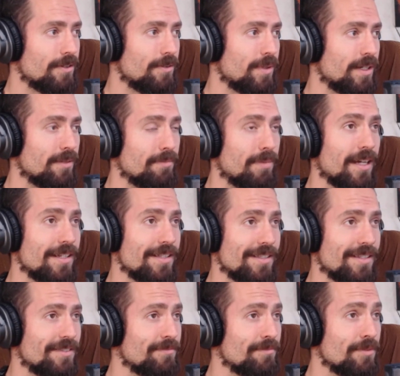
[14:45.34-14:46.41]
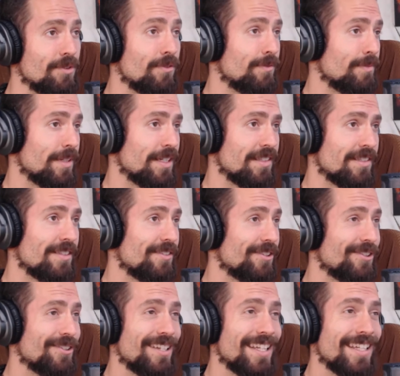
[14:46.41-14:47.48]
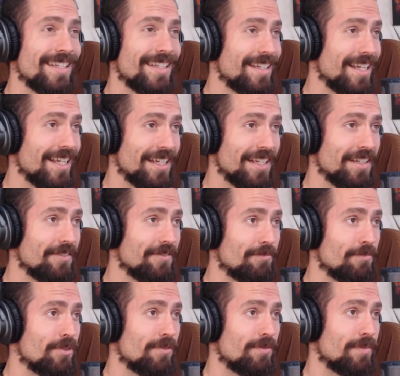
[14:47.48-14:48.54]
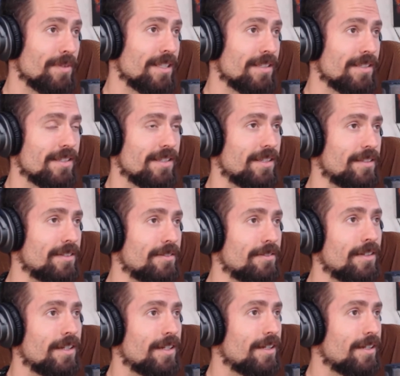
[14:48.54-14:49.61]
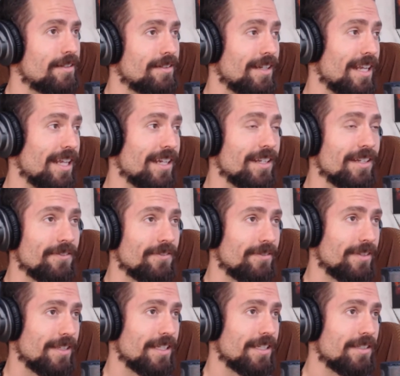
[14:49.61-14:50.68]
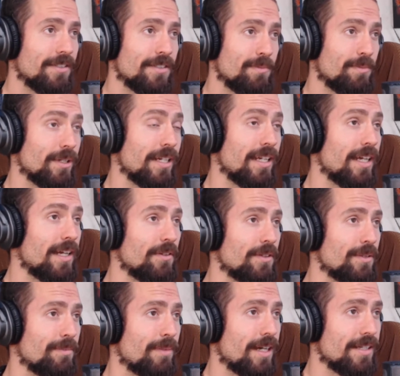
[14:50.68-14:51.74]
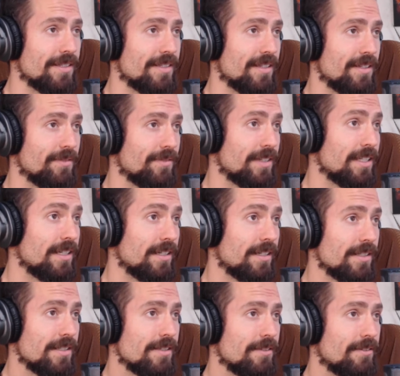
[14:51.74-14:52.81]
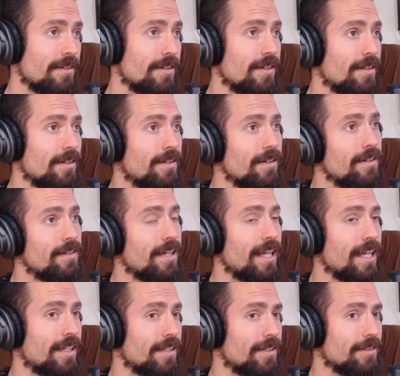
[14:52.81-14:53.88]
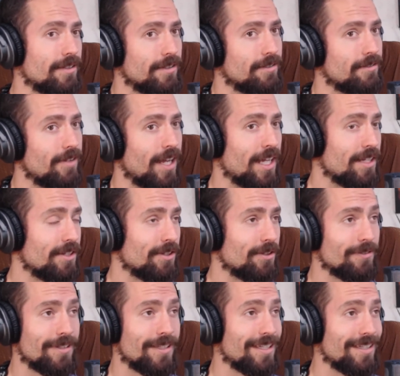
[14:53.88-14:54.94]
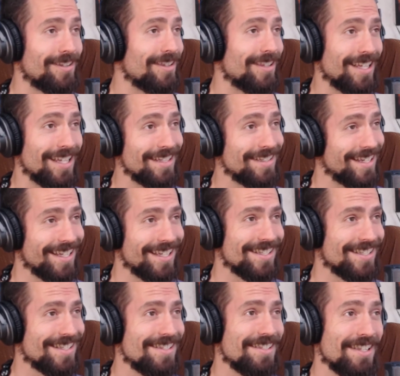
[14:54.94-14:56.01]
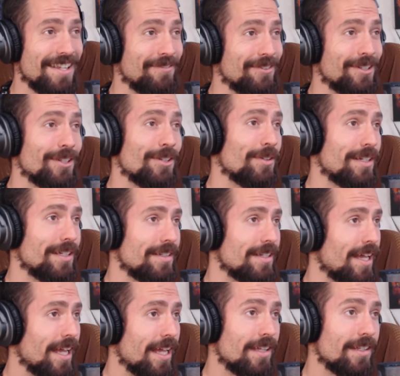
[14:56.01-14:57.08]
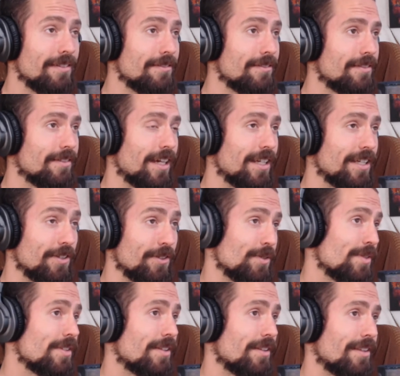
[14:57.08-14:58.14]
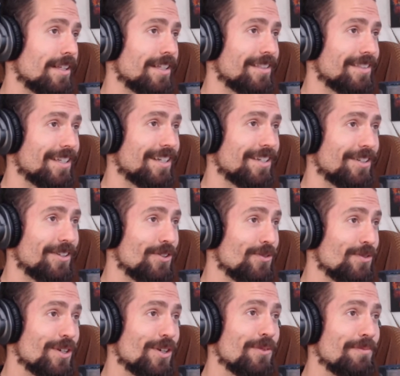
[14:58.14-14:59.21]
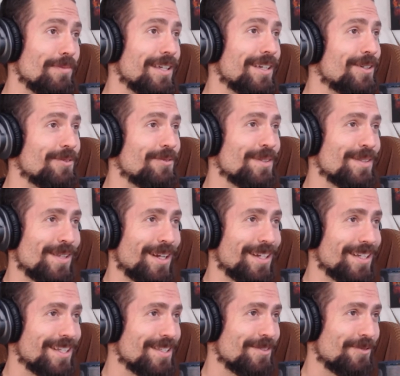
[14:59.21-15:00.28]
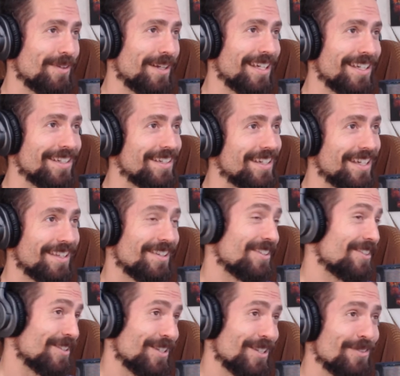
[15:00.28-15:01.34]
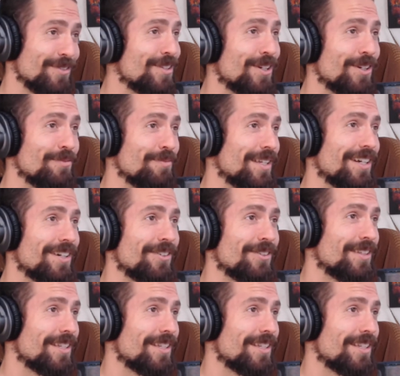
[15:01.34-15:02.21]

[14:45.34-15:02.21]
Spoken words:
where positive movements turn into negative movements and negative things bring out the positive in us. And I don't think that dance is ever going to end. I used to think that a utopia was on its way, either the utopia